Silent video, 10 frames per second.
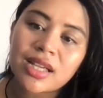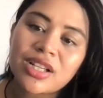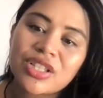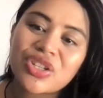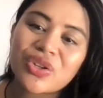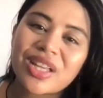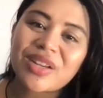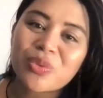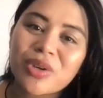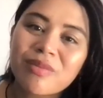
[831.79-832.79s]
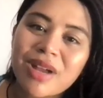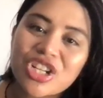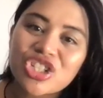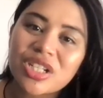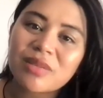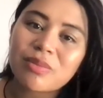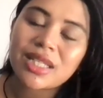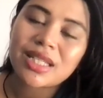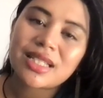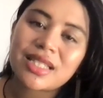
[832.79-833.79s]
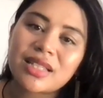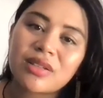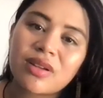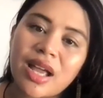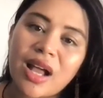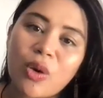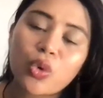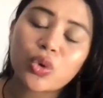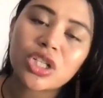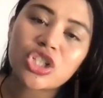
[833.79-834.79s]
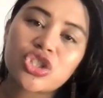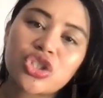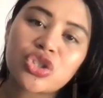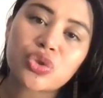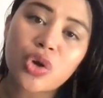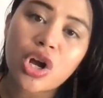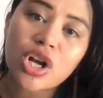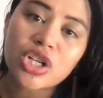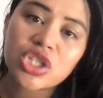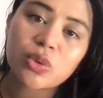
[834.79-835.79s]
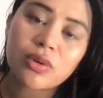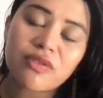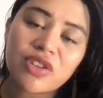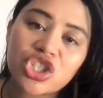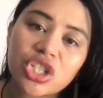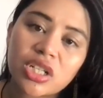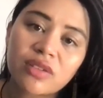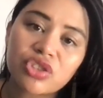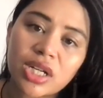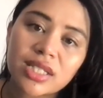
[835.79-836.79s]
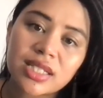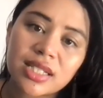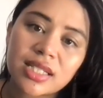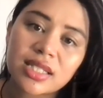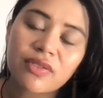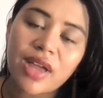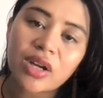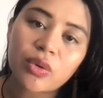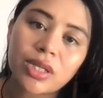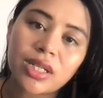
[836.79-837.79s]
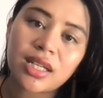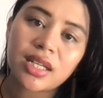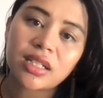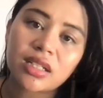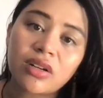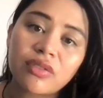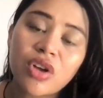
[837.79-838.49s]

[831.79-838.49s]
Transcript: So that reimagining peace and holding strong to a vision of justice, of equity, and of